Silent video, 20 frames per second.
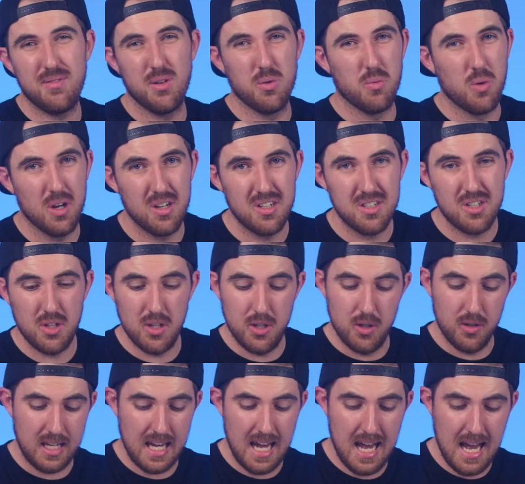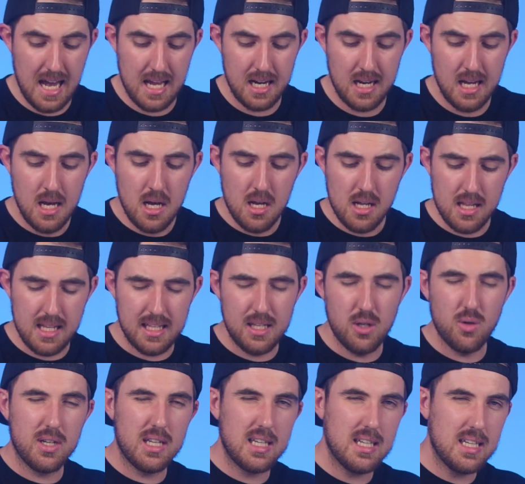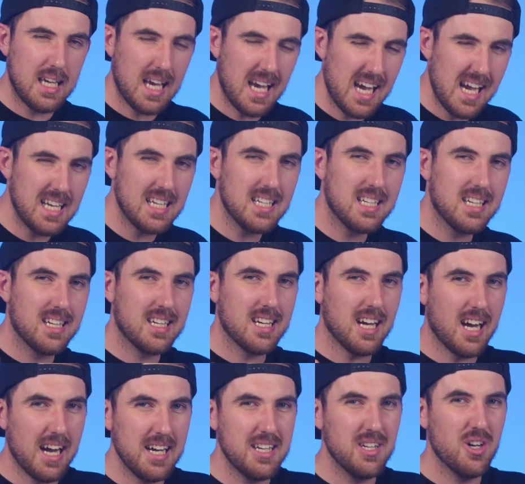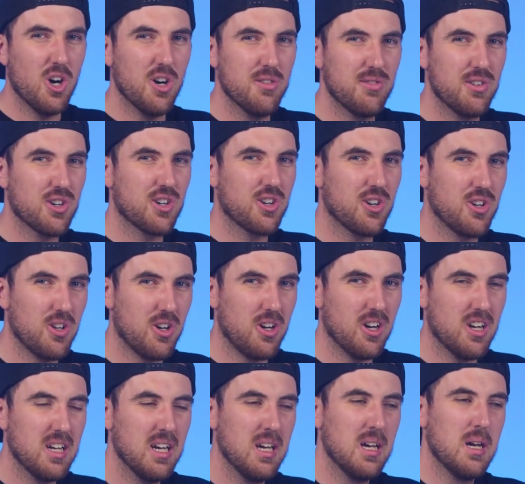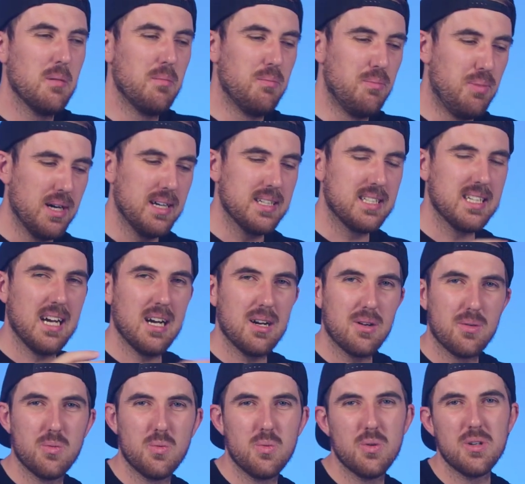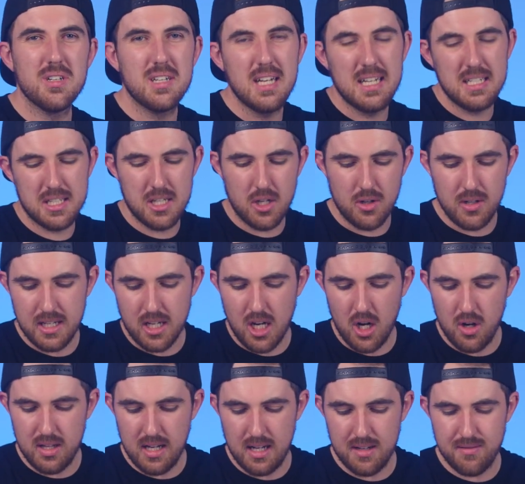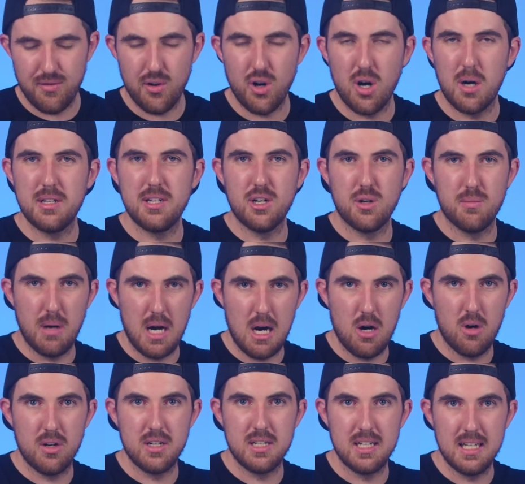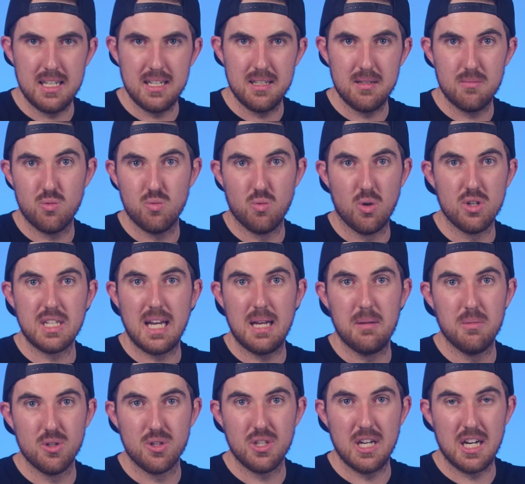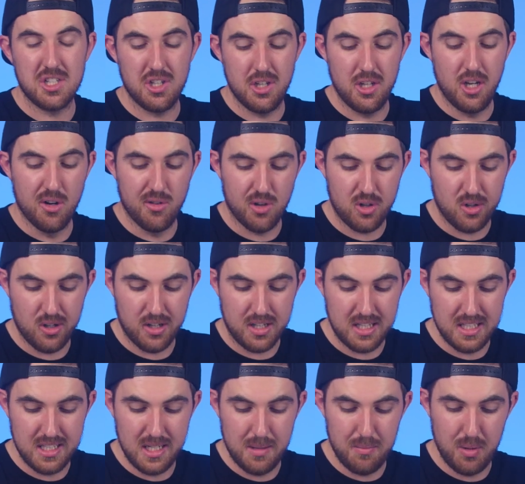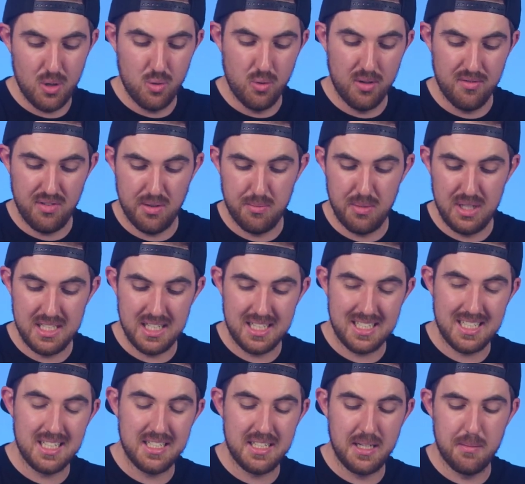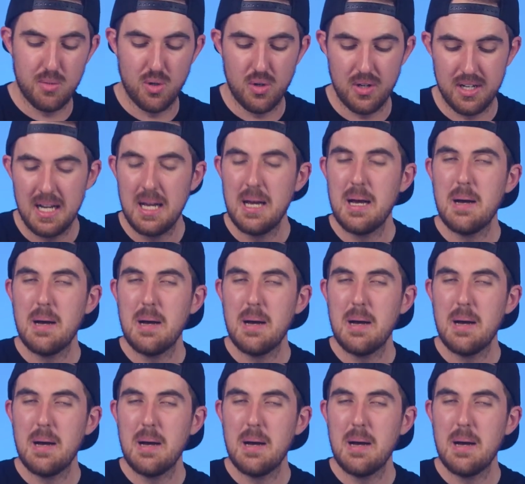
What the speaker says: if you want to, you can. You can kind of overclock, but I wouldn't necessarily go that far. Der Bauer was able to actually overclock your CPU with a B660 board,